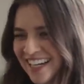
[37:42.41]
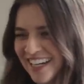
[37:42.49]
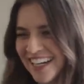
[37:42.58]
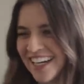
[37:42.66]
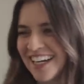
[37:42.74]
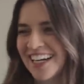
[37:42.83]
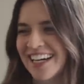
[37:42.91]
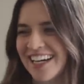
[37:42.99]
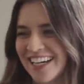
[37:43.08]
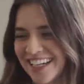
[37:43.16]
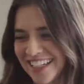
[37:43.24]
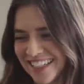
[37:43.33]

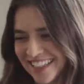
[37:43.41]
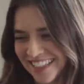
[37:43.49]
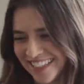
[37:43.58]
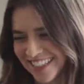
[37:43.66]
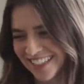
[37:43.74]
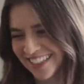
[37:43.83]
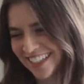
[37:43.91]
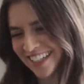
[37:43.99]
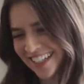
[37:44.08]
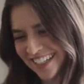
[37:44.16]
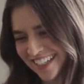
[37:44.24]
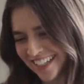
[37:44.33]

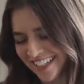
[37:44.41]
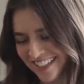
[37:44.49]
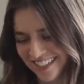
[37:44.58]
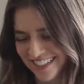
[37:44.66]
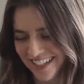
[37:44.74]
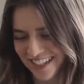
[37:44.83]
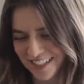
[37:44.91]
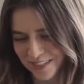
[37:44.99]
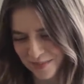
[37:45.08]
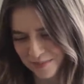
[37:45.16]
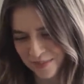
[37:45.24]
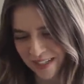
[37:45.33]
exactly. exactly.
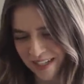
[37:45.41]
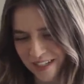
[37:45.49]
Awesome.